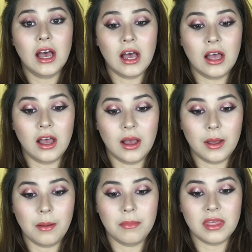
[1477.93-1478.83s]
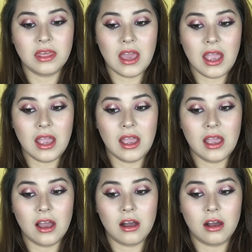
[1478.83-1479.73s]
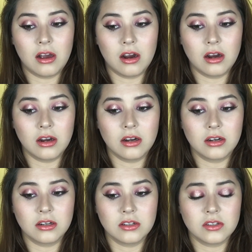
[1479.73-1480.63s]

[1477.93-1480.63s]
They are